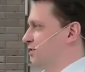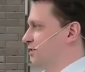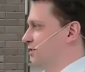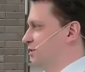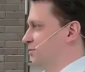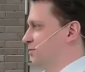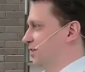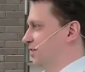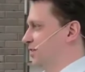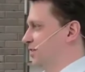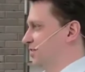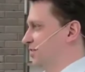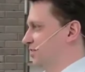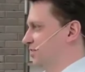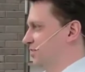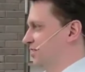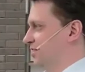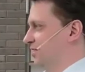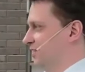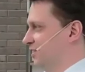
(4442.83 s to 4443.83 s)
the limit
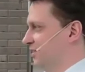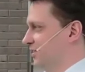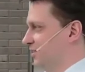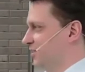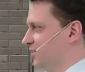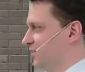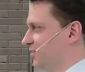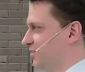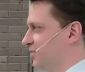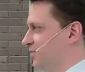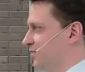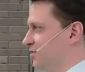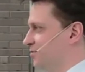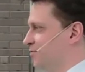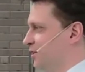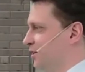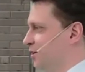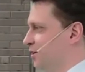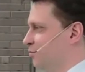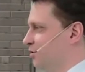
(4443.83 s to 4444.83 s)
to its
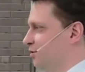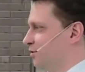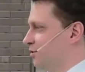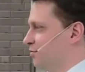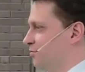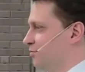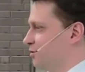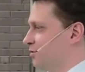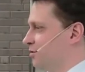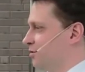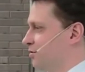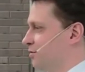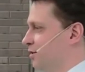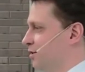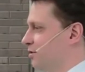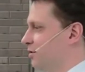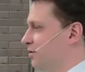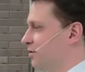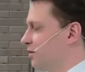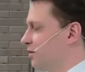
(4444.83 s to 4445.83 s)
available computing power.